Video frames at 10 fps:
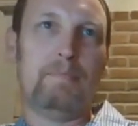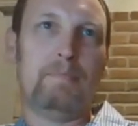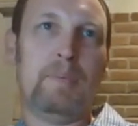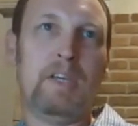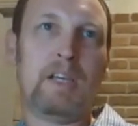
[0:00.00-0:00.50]

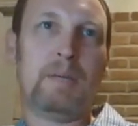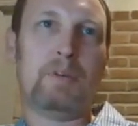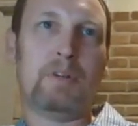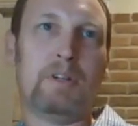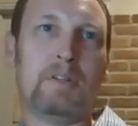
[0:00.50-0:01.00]
being able
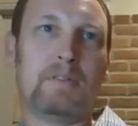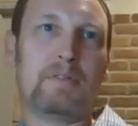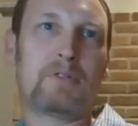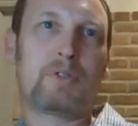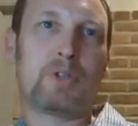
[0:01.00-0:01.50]
to
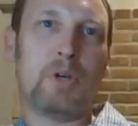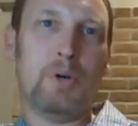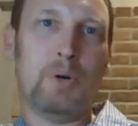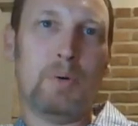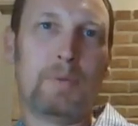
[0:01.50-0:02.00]

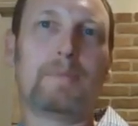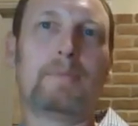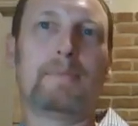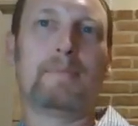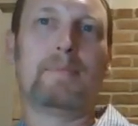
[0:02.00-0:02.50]
show
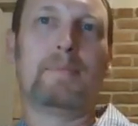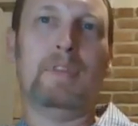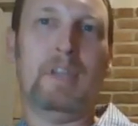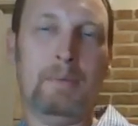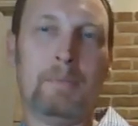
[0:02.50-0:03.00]

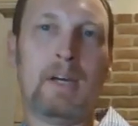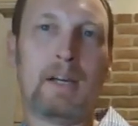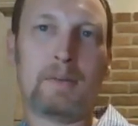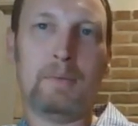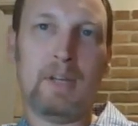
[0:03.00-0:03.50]
the
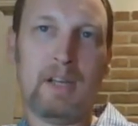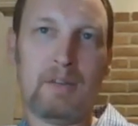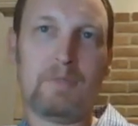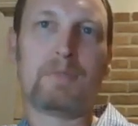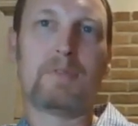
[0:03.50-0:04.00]
impact that we
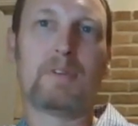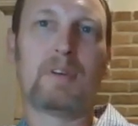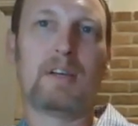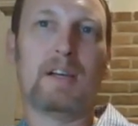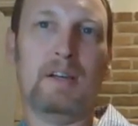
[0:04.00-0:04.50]
have.
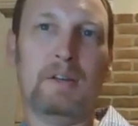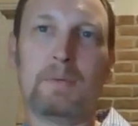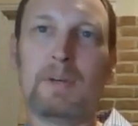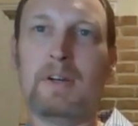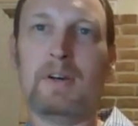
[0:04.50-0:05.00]
I mean, you
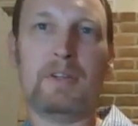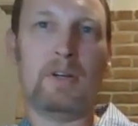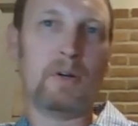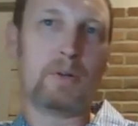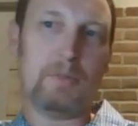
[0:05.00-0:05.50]
read all the
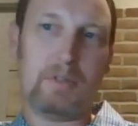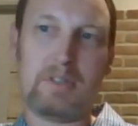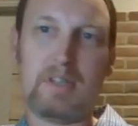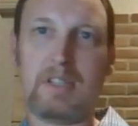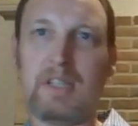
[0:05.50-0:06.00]
articles that
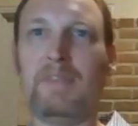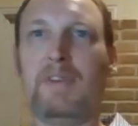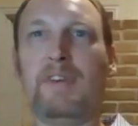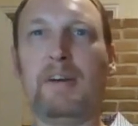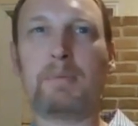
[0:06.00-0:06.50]
say
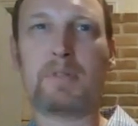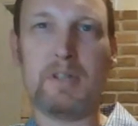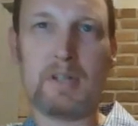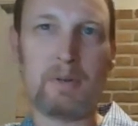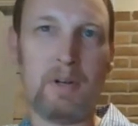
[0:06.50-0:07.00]
75% of
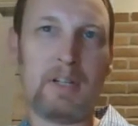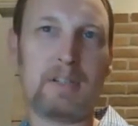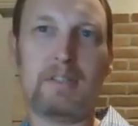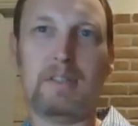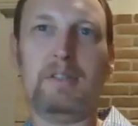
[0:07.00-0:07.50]
chronic
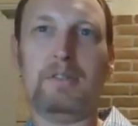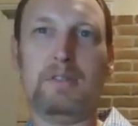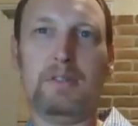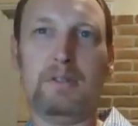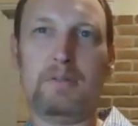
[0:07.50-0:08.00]
disease
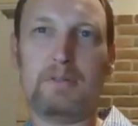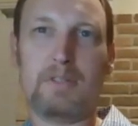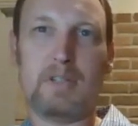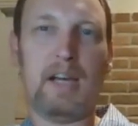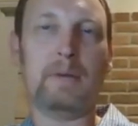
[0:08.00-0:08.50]
is
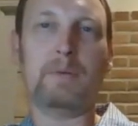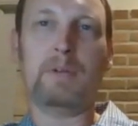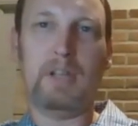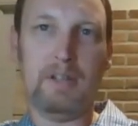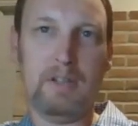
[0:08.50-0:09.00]
diet
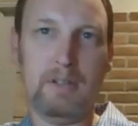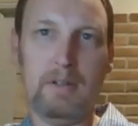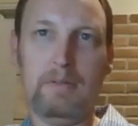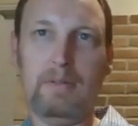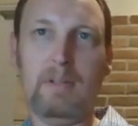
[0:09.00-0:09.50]
related and
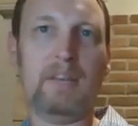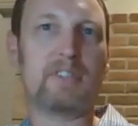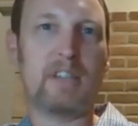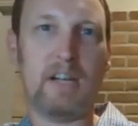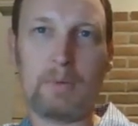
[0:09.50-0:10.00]

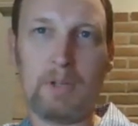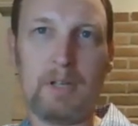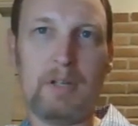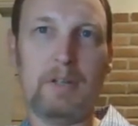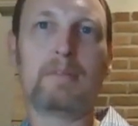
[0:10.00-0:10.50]
lifestyle
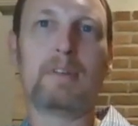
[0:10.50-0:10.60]
related,